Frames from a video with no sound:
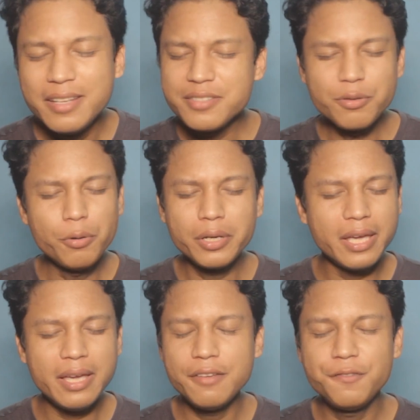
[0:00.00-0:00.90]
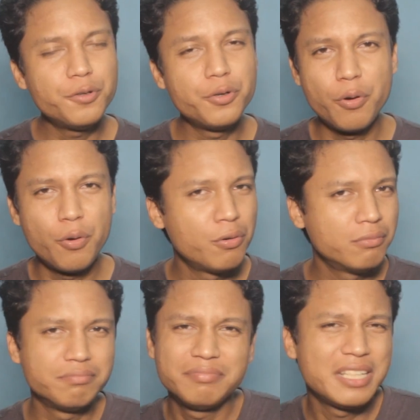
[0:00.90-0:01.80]
It's okay if you
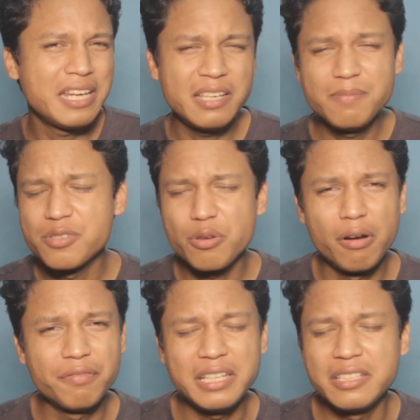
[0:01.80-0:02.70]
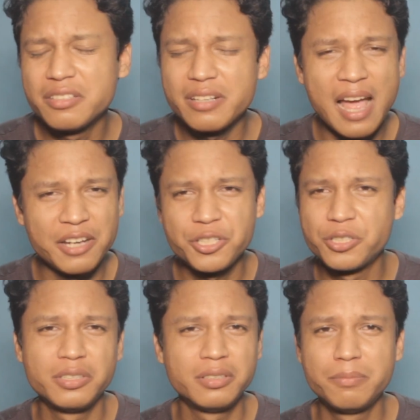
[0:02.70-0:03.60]
know the names of
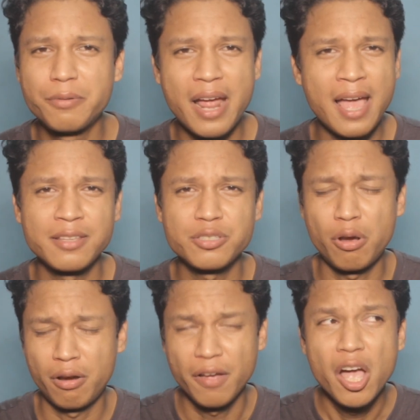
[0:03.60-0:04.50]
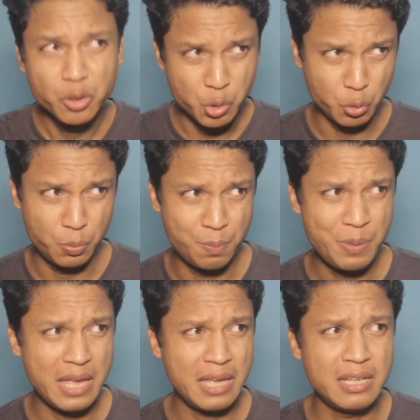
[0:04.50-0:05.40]
international brands of
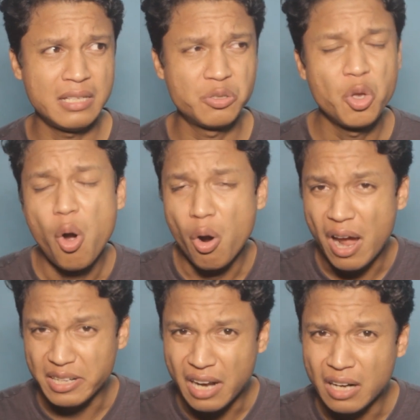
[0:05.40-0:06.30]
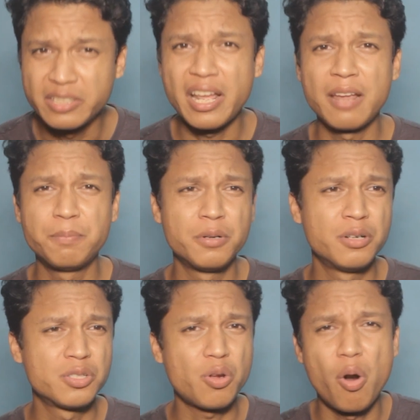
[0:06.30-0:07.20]
toothpaste or adult
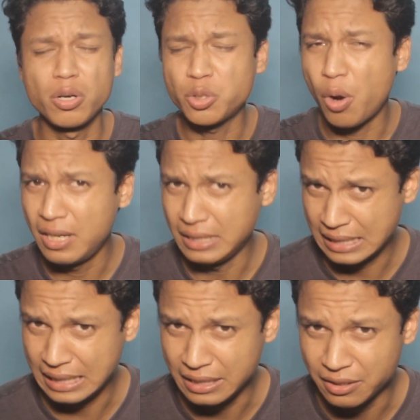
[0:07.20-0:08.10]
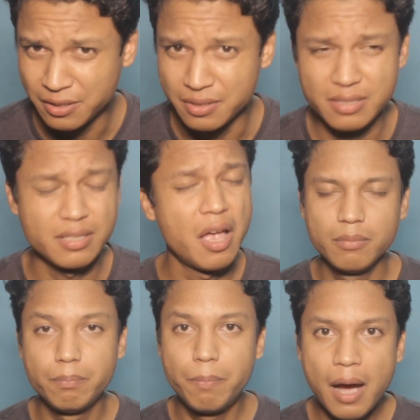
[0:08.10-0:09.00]
diapers or toilet cleaners,
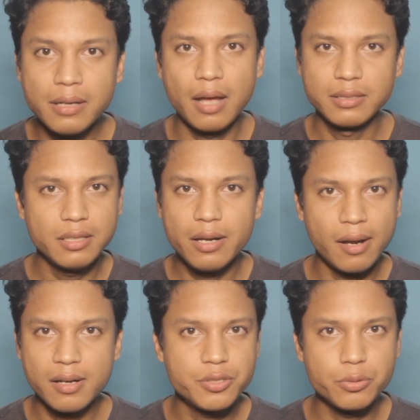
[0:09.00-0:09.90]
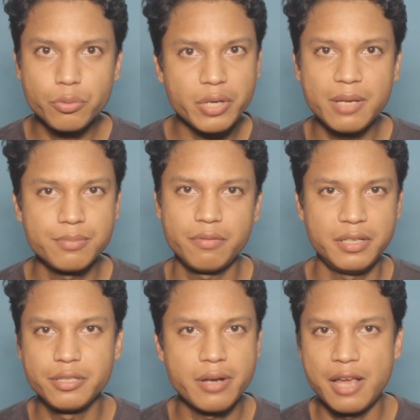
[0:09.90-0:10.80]
but until and unless you know names of
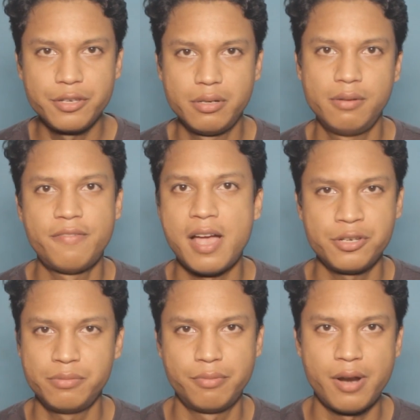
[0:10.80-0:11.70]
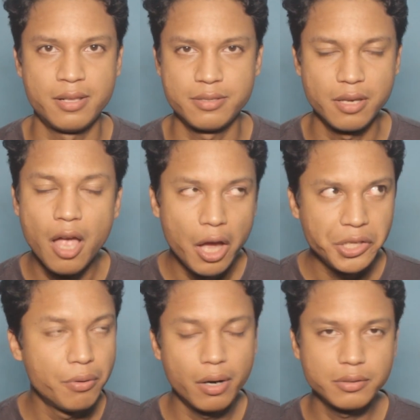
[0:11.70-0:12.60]
international fashion brands,
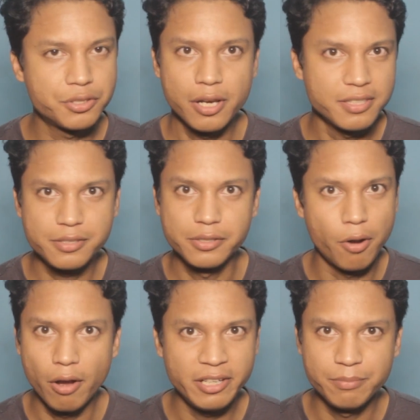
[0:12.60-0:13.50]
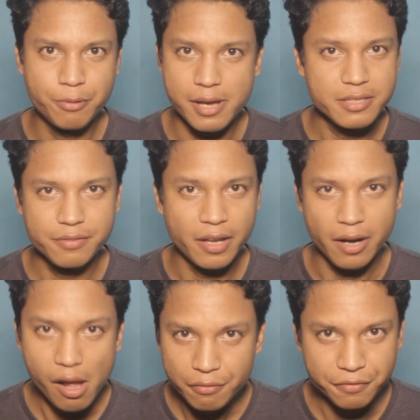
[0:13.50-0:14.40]
you are just not impressive
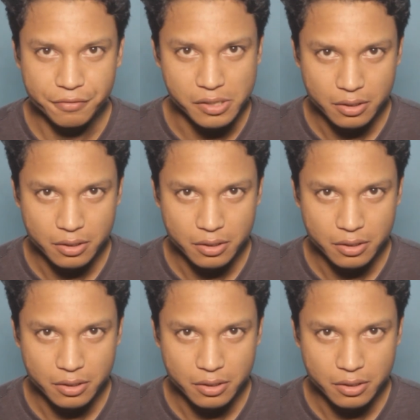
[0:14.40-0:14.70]
enough.